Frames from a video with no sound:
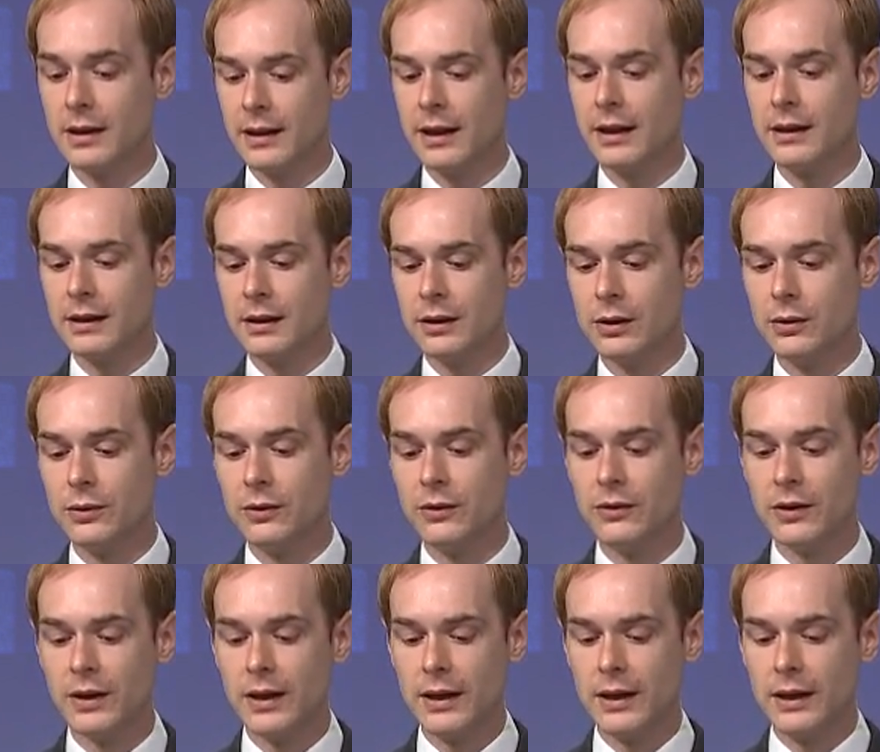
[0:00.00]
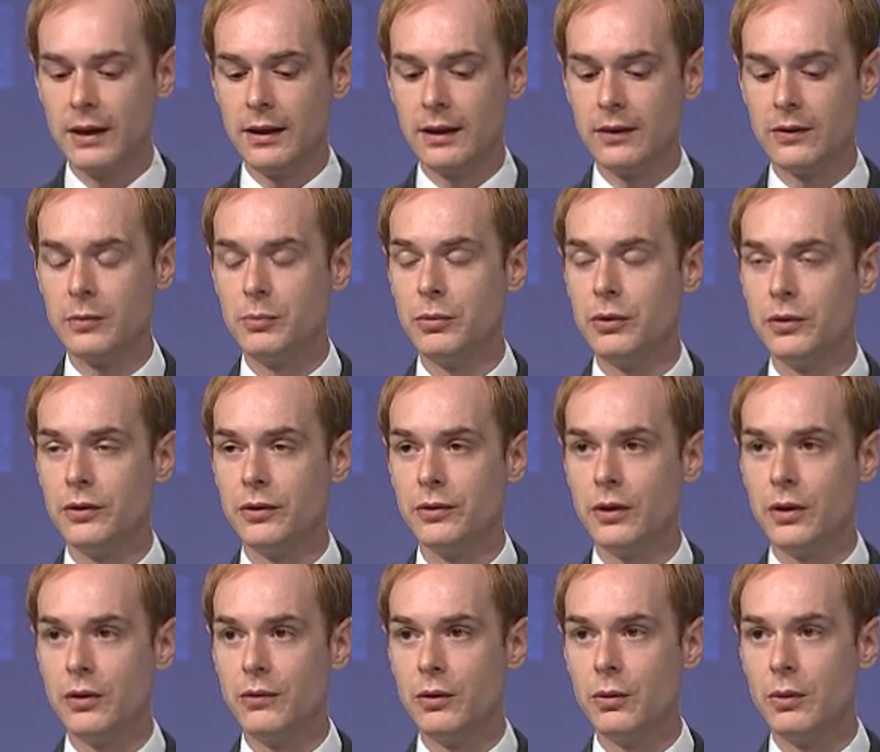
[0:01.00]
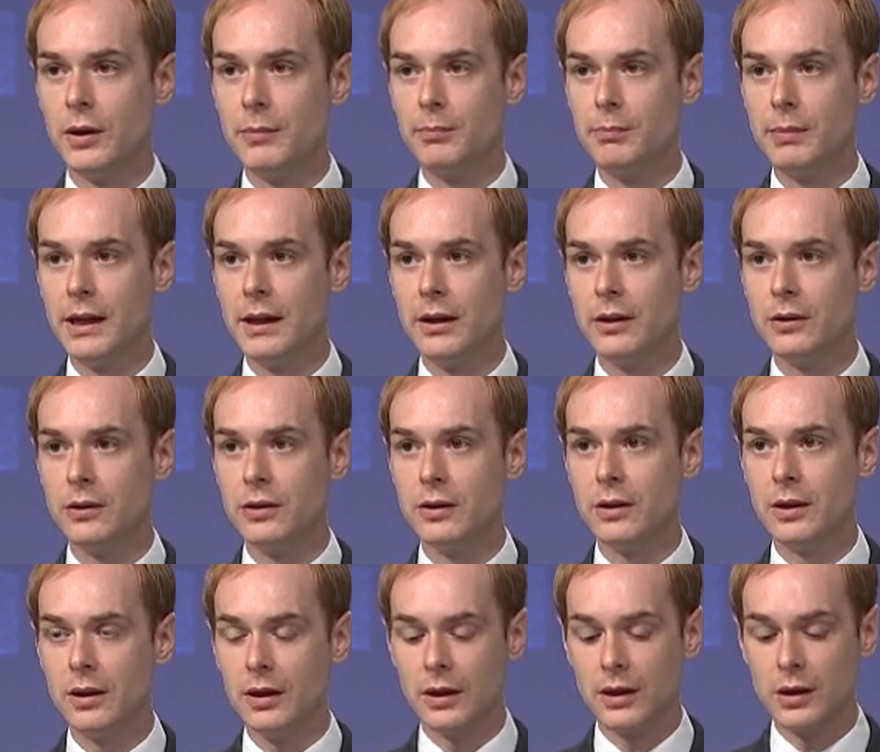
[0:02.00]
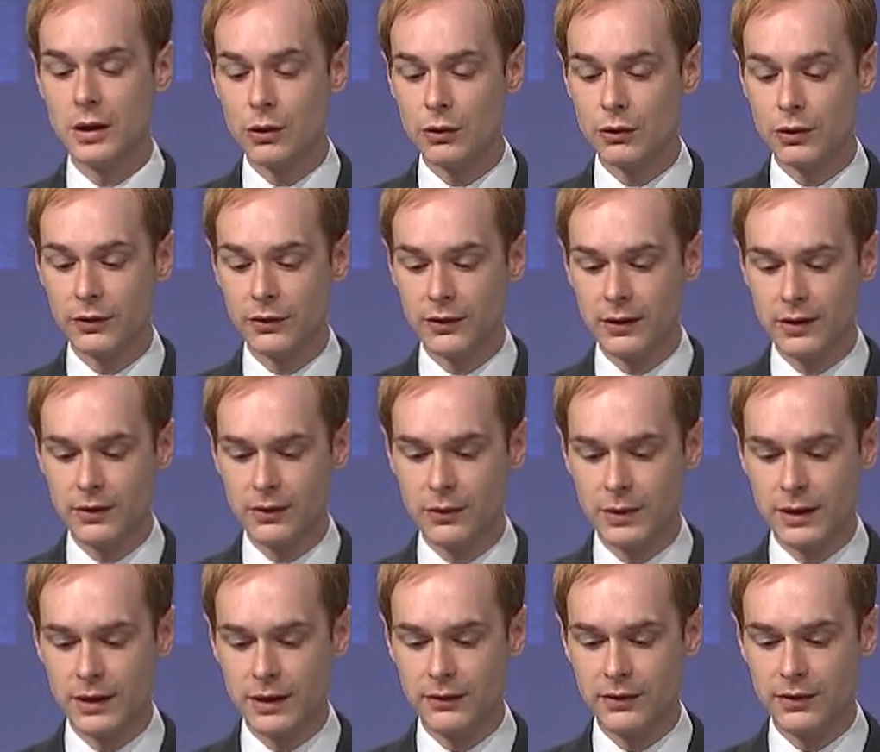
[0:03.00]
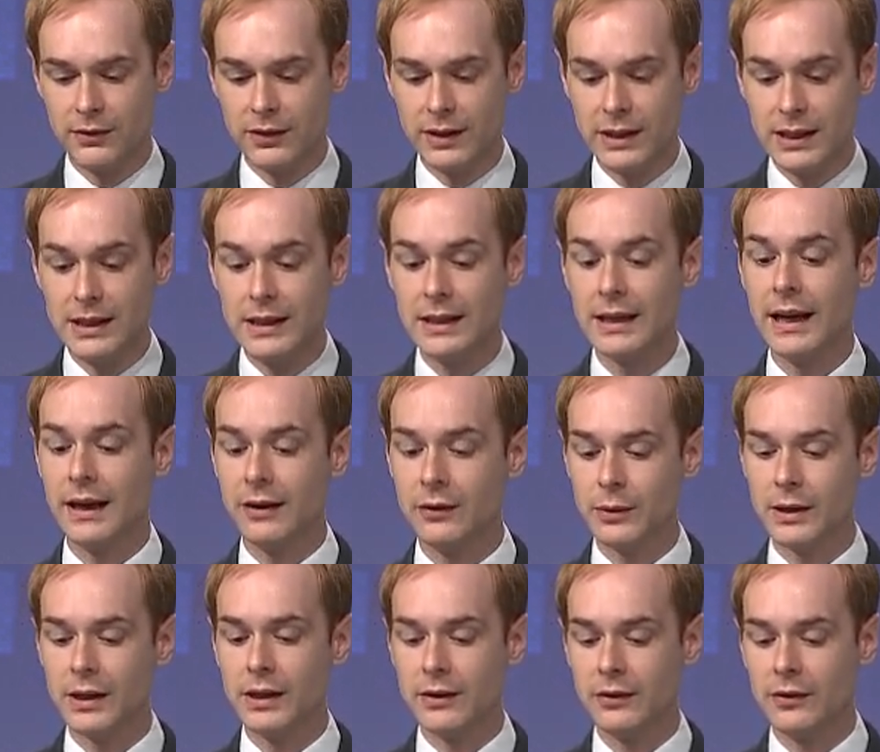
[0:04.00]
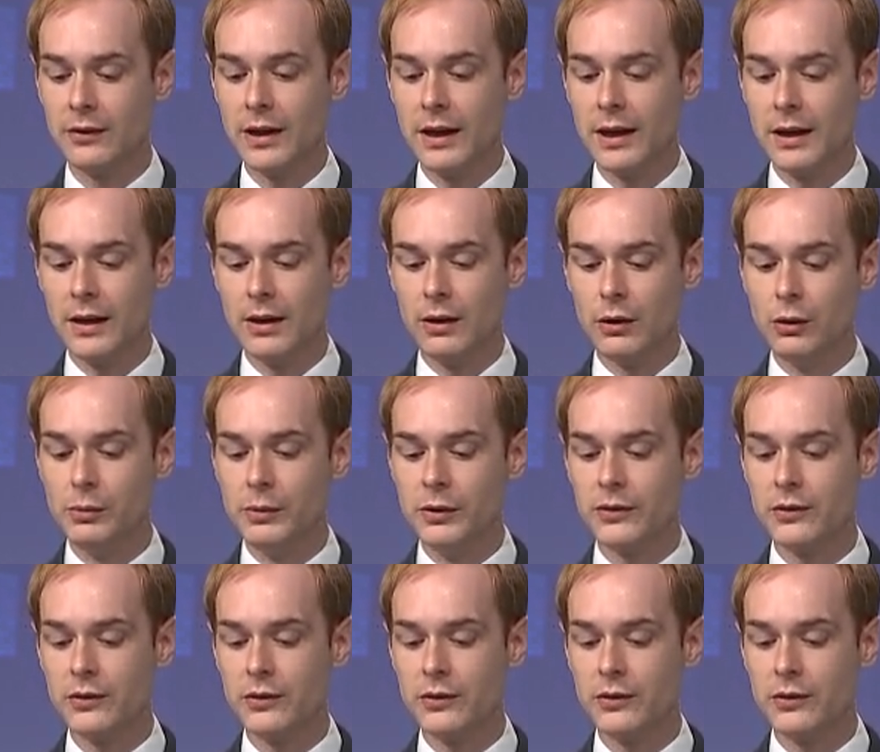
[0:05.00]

That includes a support of over 1 billion euros since 2015, as well as almost